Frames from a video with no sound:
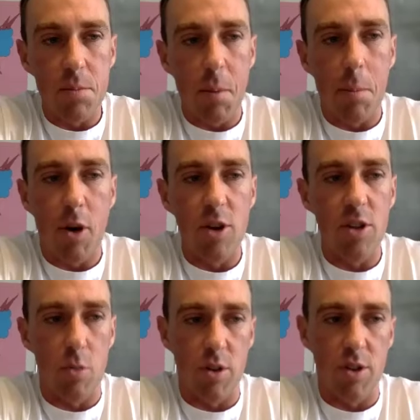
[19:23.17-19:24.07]
but because
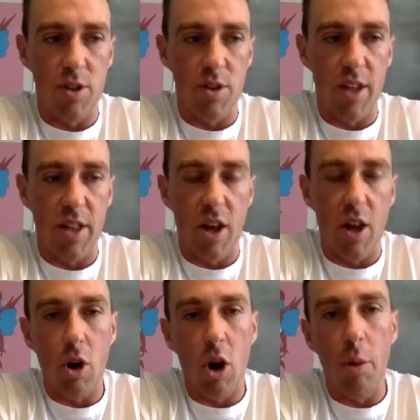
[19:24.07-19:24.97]
it was the
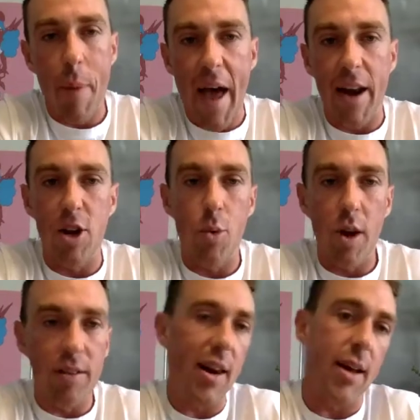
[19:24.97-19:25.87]
alcohol ban and you
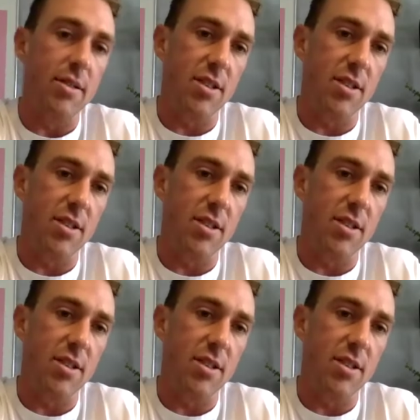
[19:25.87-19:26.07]
weren't allowed to